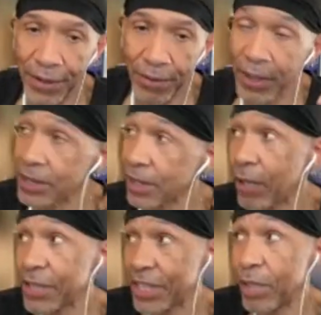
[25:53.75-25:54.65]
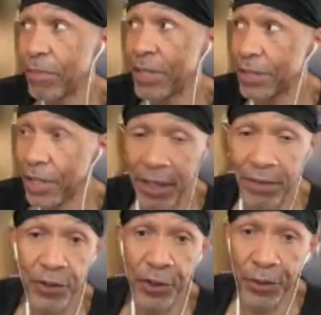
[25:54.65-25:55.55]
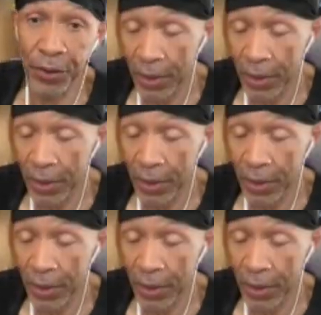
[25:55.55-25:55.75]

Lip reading: anyway, so I was 10 minutes late for you.